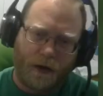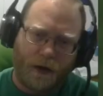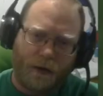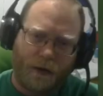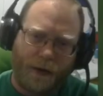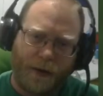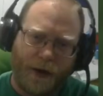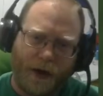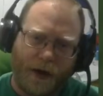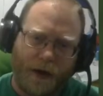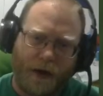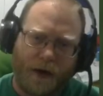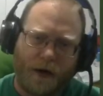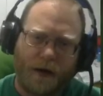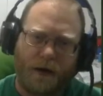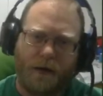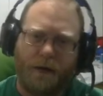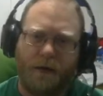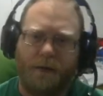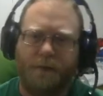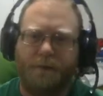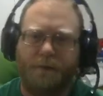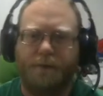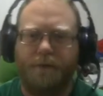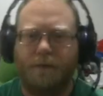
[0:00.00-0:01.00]
we are.
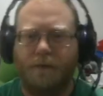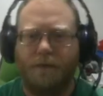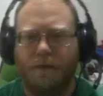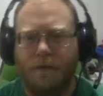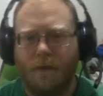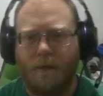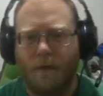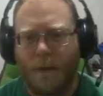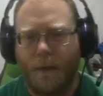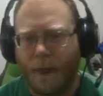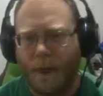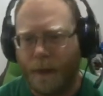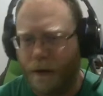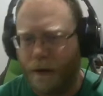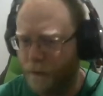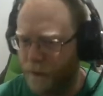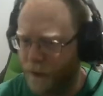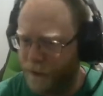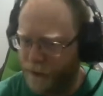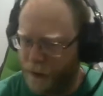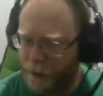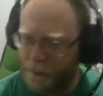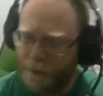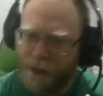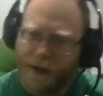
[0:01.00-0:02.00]

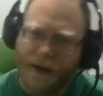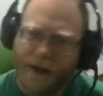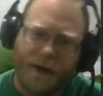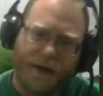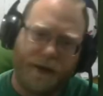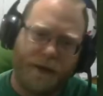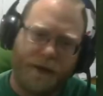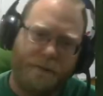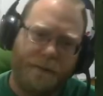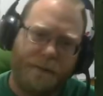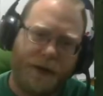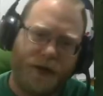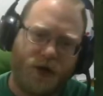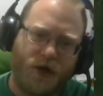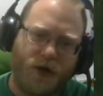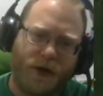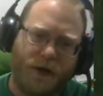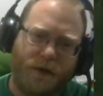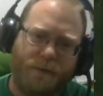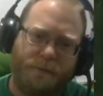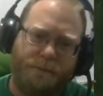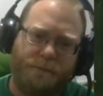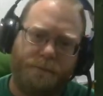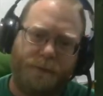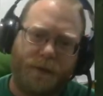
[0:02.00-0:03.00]
We've completed the
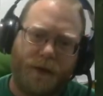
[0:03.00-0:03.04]
mission.